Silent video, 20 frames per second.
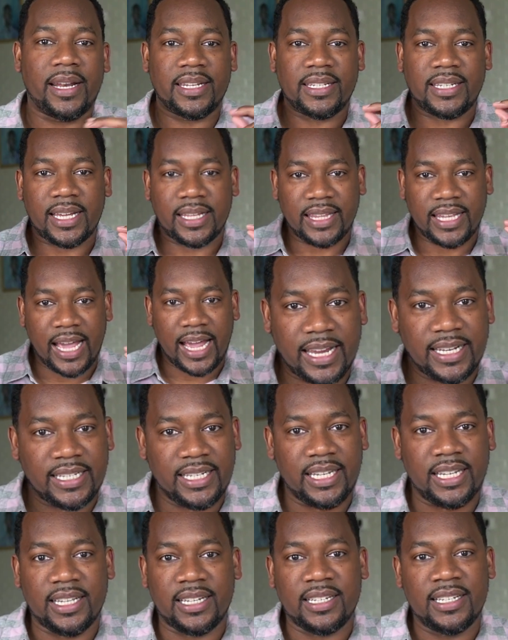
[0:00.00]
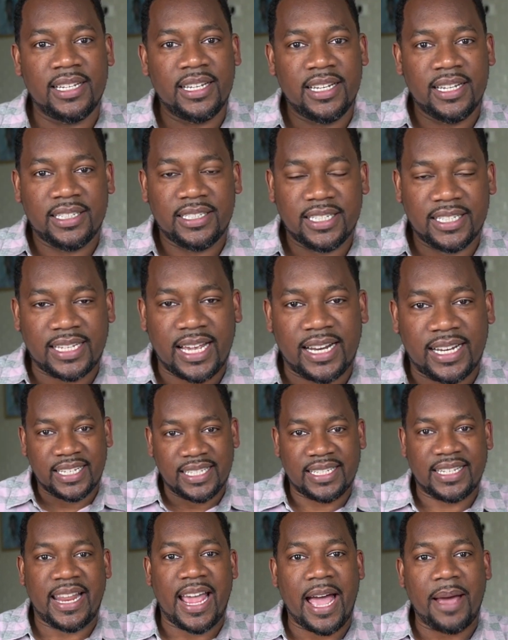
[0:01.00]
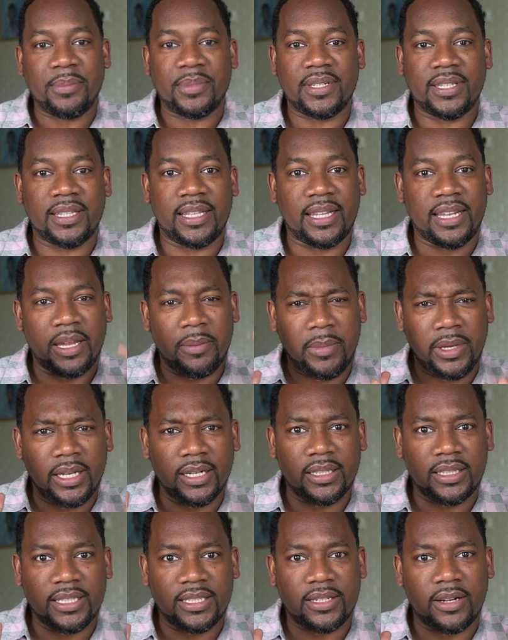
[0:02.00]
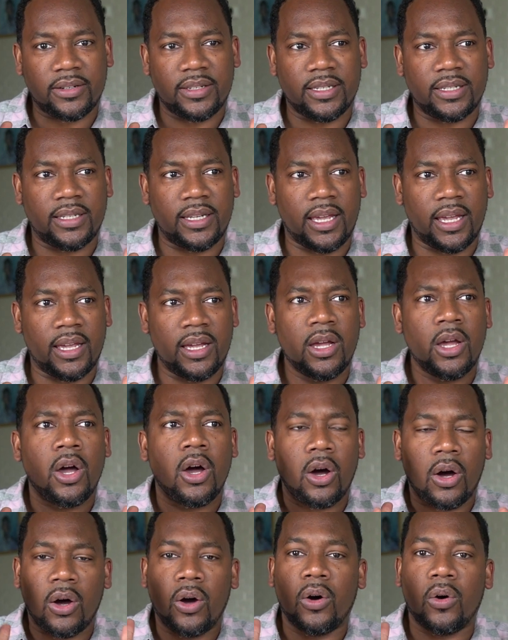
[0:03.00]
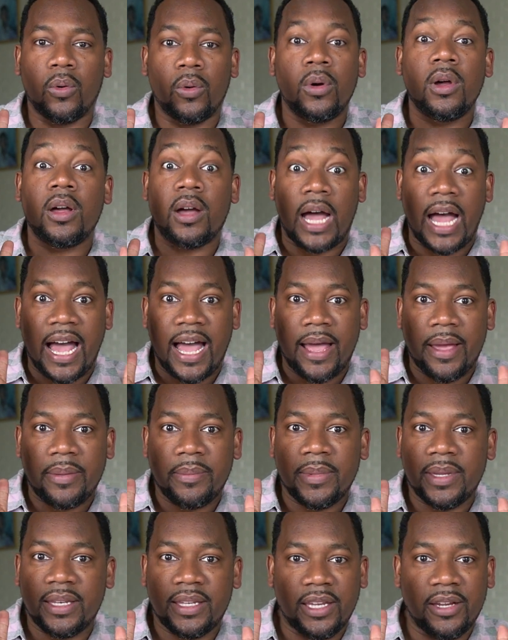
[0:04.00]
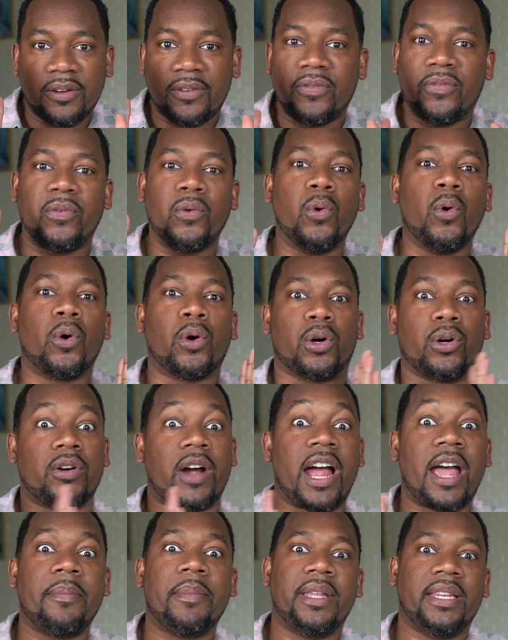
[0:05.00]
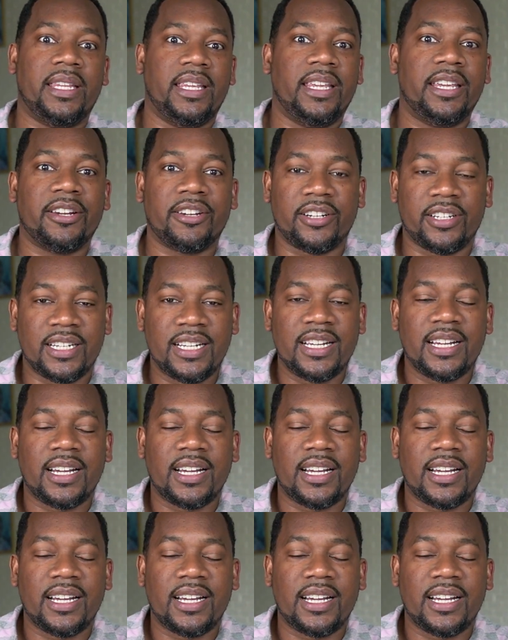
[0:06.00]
It's like the idea just kind of snaps and then they immediately start to say, oh, I'm in year 4 or I'm in year